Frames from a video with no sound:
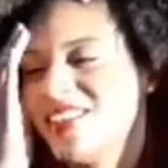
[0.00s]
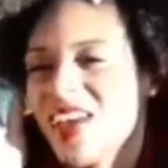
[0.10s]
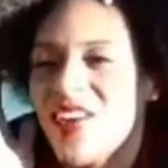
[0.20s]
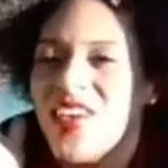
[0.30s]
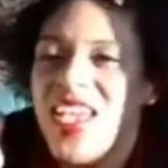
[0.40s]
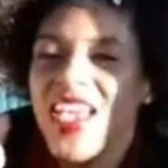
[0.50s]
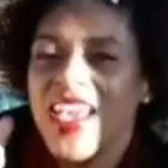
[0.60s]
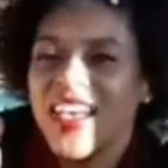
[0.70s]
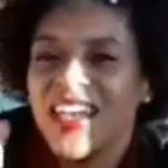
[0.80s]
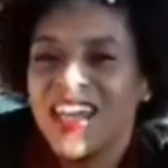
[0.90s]
So
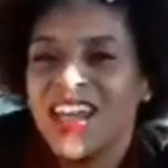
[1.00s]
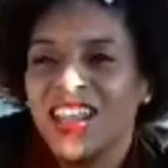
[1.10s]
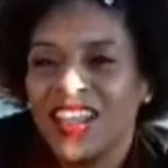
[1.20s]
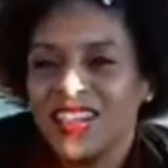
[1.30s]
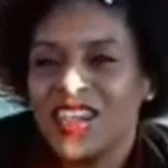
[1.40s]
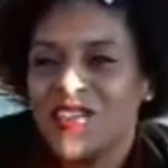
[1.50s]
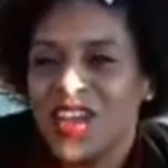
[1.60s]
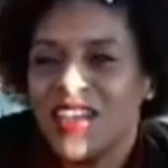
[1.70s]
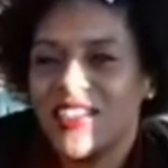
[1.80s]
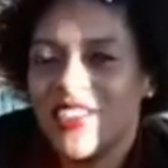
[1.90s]
let's get
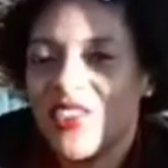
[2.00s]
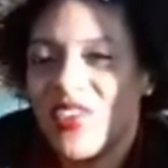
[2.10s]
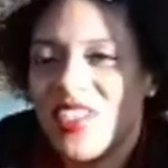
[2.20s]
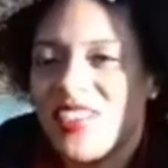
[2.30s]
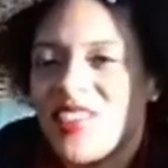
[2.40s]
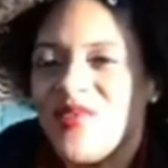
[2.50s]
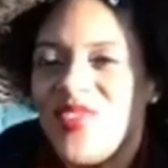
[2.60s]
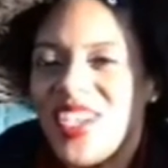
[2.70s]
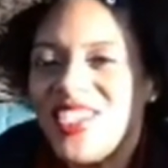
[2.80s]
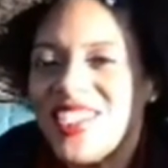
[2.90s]
into it. It's
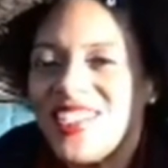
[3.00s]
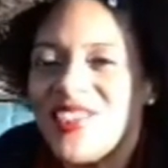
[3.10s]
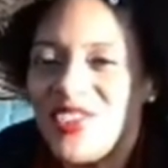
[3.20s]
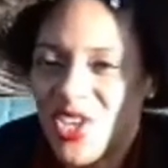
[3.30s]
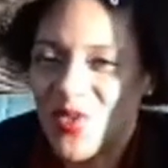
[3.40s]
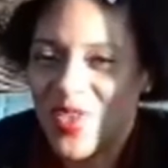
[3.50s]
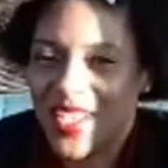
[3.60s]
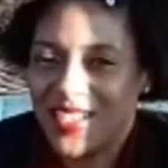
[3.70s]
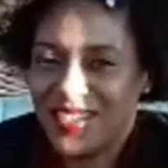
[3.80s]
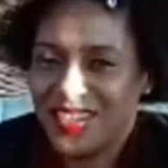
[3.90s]
Confessions of
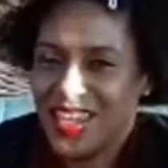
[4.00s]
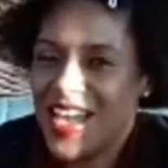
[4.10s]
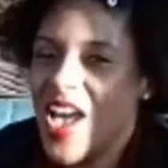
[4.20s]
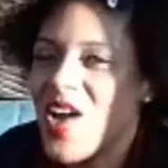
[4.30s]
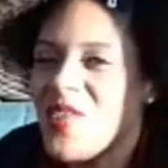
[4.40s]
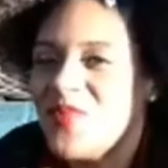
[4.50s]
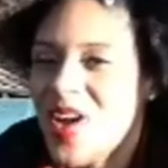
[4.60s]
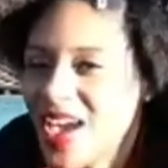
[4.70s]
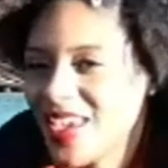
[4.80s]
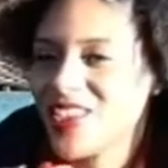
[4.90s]
SHOWBIZ,
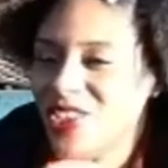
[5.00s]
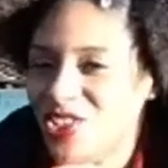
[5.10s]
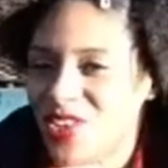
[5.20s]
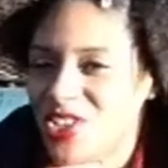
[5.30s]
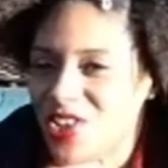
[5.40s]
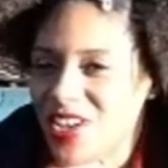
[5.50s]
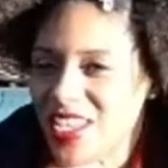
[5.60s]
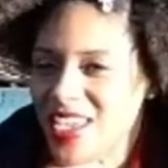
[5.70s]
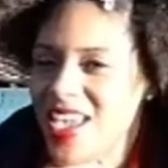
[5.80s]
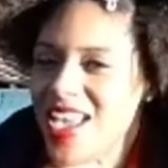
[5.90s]
my industry
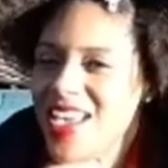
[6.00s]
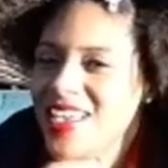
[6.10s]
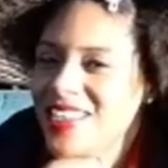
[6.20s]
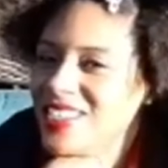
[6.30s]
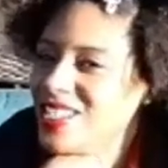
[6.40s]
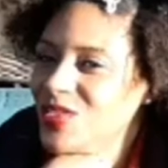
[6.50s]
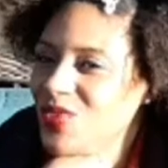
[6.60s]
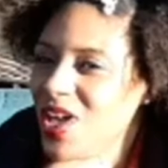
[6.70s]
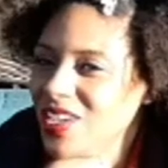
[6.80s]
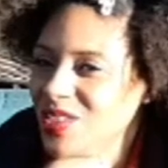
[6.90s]
journey. This is
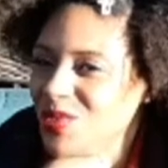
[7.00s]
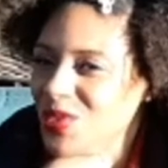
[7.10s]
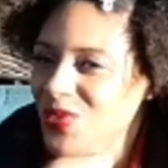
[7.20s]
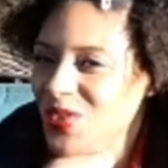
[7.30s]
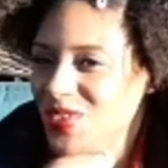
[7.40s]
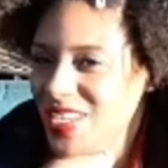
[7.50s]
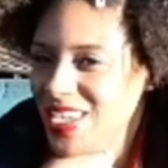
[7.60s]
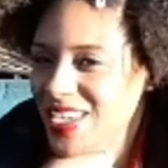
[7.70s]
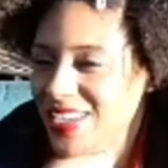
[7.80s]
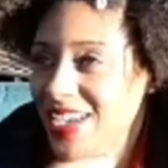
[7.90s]
vlog number
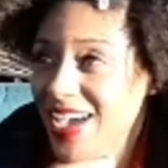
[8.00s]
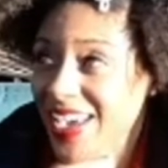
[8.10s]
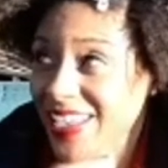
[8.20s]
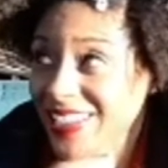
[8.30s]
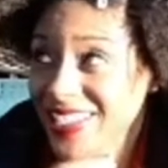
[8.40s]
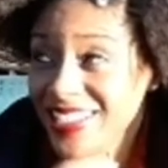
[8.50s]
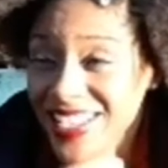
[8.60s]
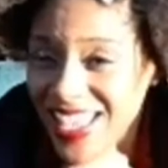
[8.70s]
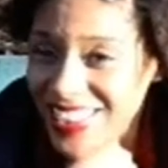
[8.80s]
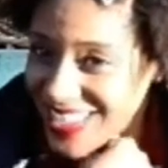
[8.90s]
15.
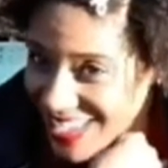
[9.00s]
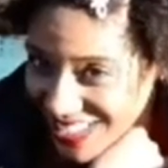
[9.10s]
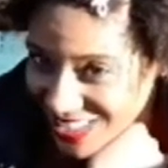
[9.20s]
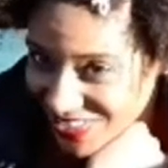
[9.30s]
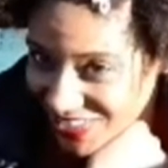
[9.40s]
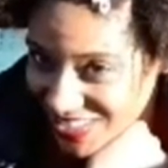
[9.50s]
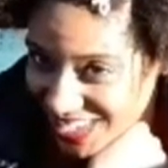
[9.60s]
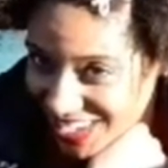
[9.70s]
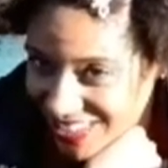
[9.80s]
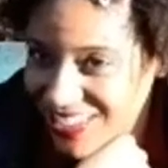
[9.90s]
I think it's
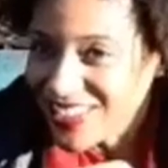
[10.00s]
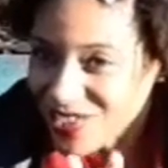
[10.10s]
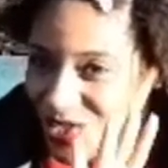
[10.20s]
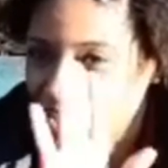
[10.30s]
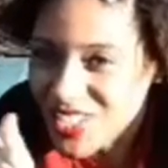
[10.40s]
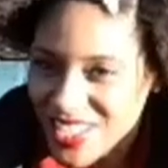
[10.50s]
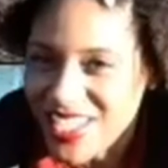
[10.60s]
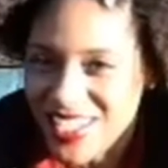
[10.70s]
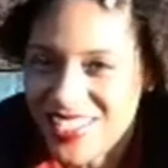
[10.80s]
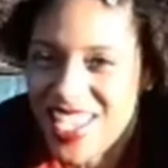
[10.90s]
15. We're just
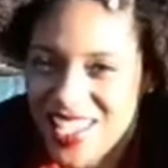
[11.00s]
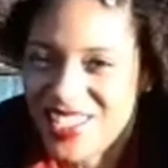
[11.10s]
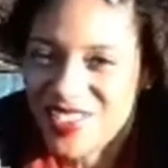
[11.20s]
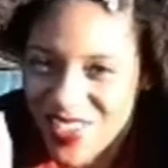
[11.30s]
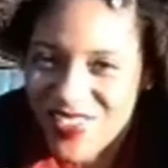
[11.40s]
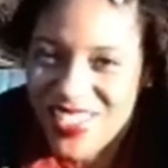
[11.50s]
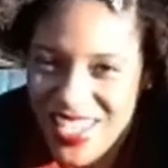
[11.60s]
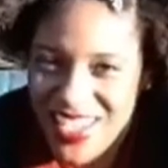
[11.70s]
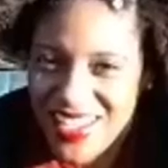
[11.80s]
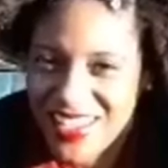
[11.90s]
going to say it's
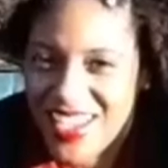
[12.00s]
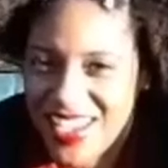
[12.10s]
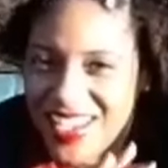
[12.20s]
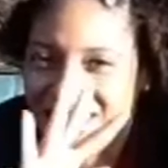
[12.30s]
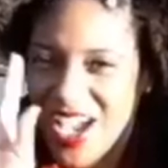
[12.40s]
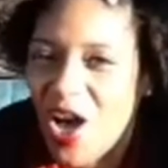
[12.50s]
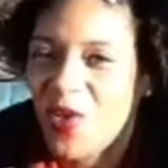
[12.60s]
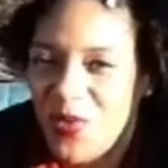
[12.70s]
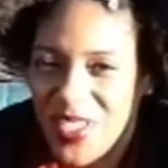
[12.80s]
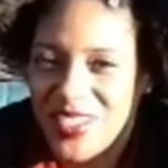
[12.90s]
15 and
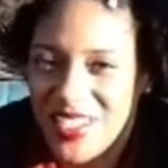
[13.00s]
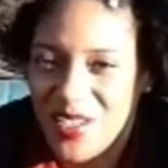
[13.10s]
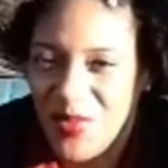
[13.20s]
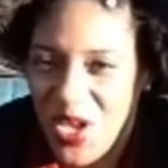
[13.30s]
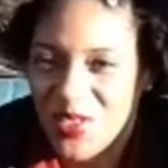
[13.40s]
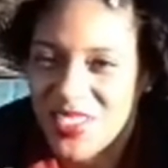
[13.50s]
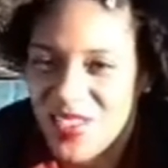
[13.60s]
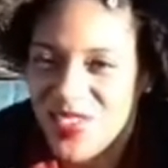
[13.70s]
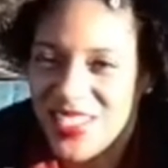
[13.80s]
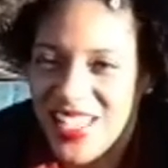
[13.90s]
I'll fix it and post
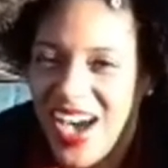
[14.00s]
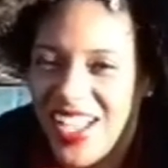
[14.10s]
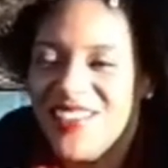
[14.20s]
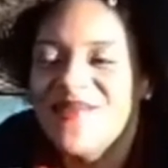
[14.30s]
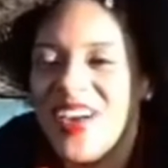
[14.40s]
if it's not.